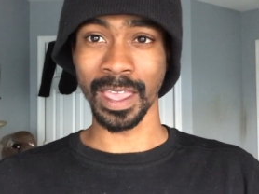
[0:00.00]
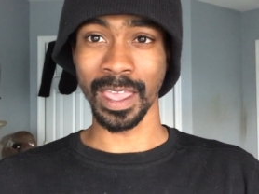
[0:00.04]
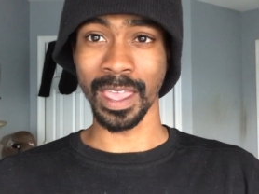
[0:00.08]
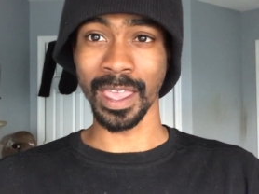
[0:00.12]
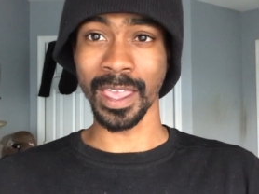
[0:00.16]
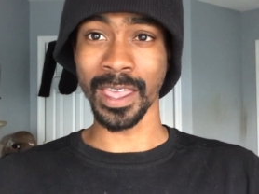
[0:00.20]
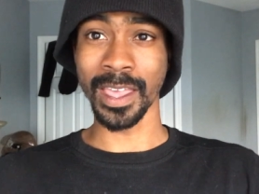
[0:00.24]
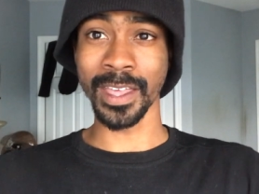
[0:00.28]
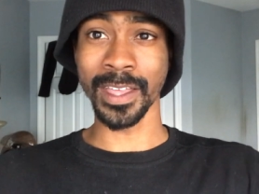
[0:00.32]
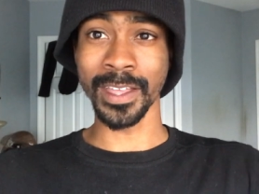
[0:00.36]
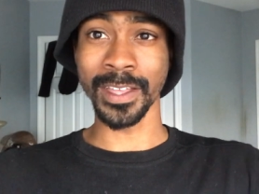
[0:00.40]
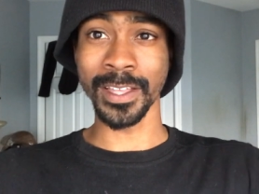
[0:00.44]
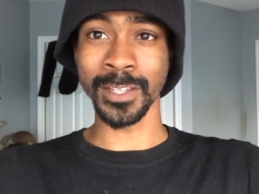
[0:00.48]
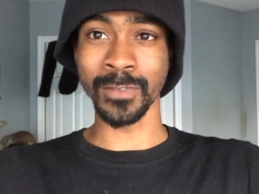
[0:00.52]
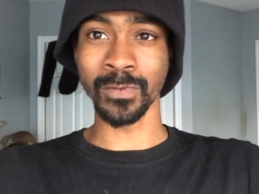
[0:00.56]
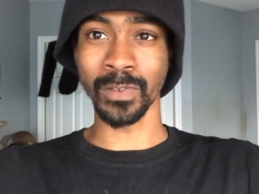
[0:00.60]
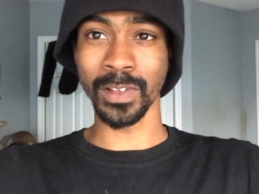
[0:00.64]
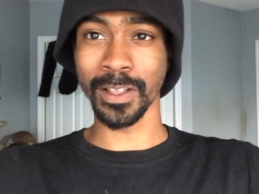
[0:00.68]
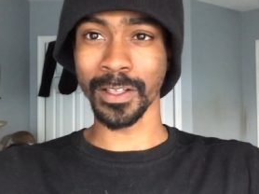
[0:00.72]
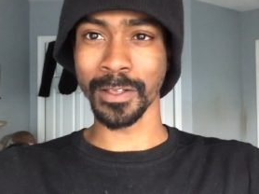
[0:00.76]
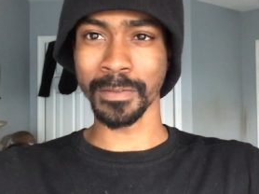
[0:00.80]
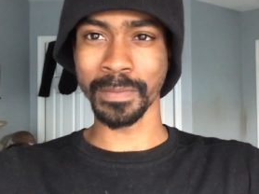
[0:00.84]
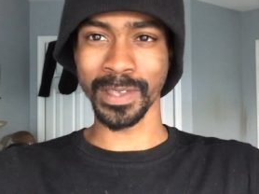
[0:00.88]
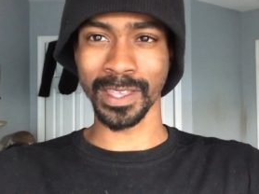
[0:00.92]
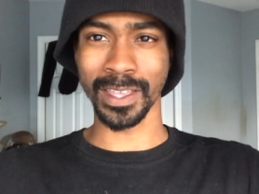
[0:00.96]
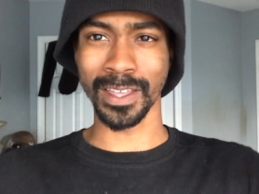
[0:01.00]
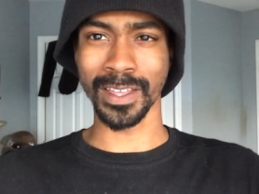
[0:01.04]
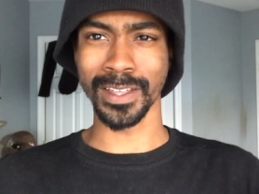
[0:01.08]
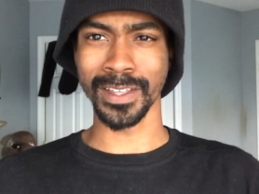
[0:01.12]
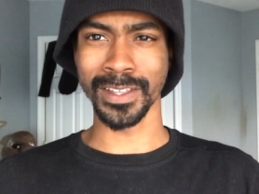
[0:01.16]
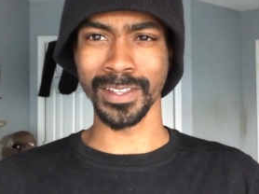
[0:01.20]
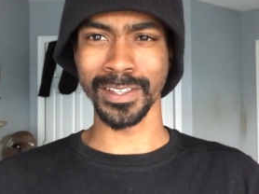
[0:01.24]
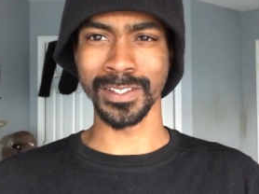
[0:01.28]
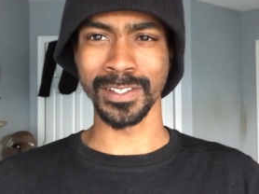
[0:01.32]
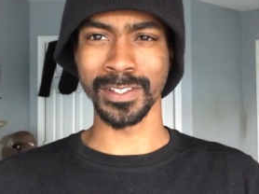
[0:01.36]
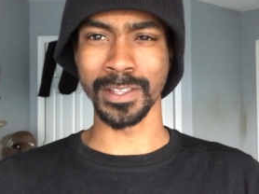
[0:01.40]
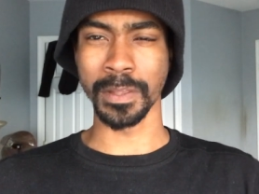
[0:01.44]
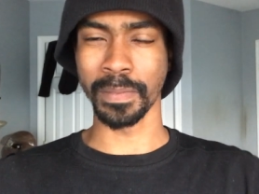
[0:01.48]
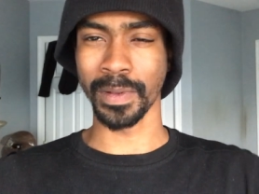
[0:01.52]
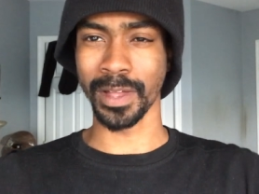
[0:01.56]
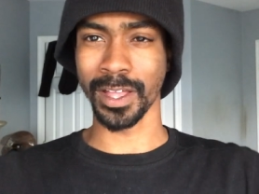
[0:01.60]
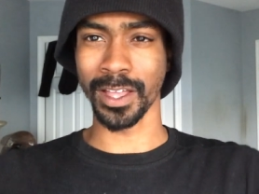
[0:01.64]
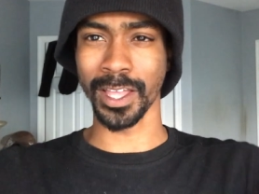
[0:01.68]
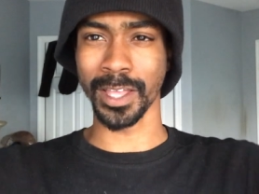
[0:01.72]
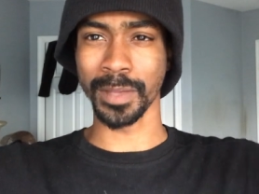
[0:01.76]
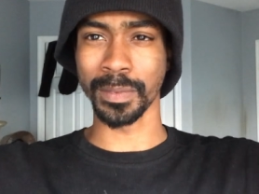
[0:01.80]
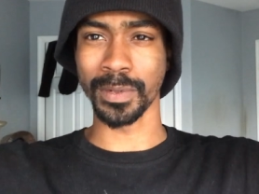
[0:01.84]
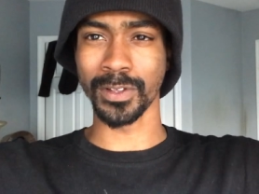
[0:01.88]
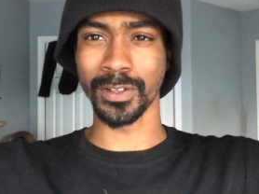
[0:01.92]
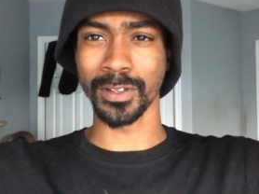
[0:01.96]
is, well, because the
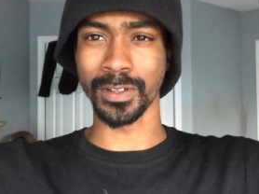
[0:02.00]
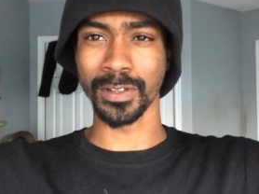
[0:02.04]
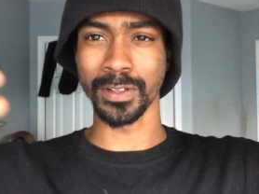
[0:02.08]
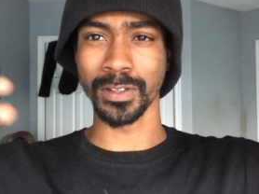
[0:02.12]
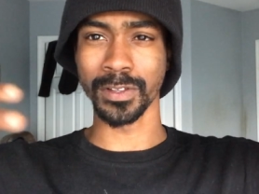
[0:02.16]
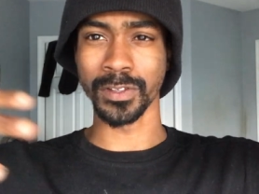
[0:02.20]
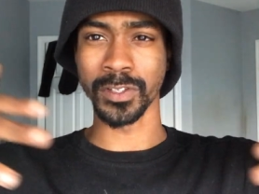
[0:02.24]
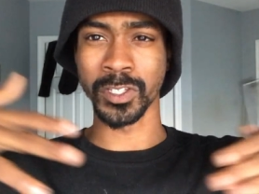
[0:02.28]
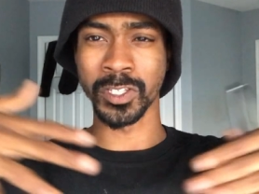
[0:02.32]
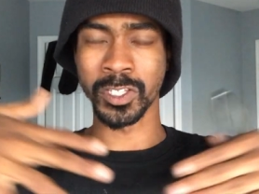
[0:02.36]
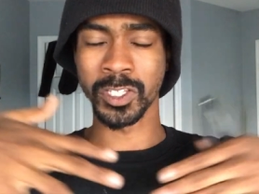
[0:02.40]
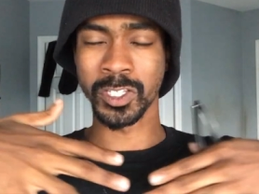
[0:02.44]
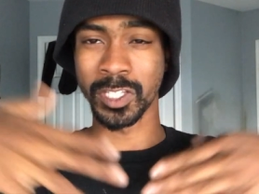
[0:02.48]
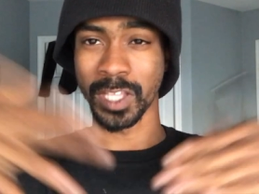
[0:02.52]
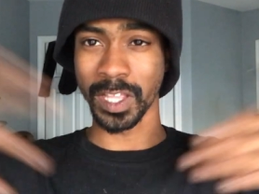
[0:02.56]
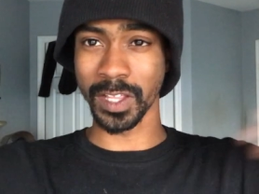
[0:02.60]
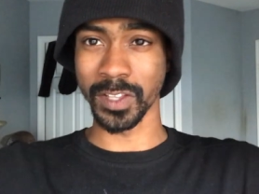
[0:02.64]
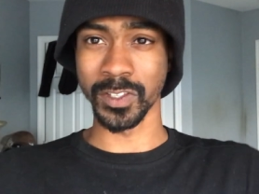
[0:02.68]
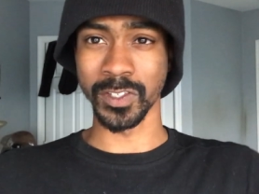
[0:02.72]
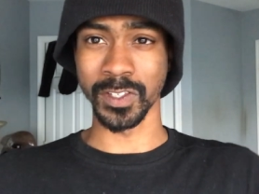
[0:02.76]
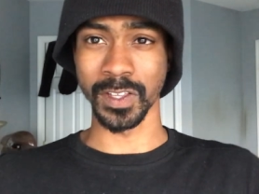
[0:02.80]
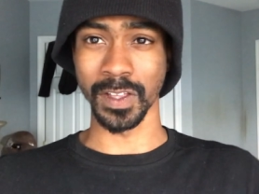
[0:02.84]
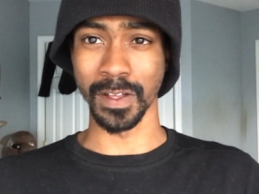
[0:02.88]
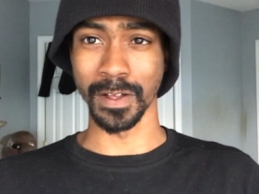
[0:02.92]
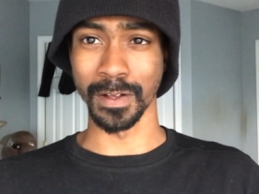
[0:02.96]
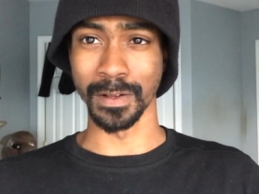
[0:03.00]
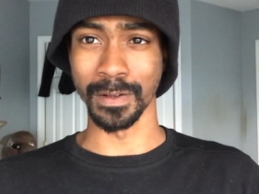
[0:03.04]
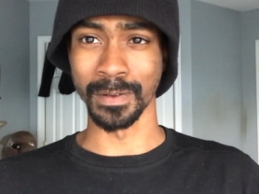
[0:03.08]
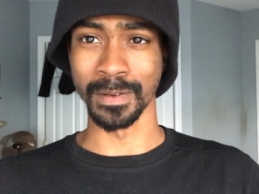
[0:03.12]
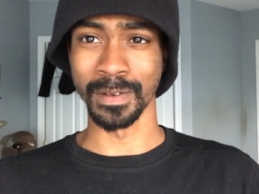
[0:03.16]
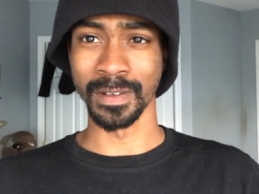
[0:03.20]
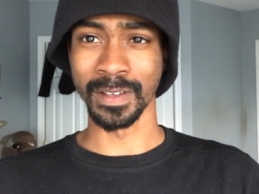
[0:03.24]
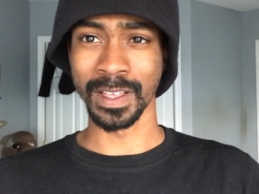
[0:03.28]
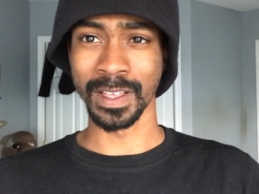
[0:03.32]
Bible says so.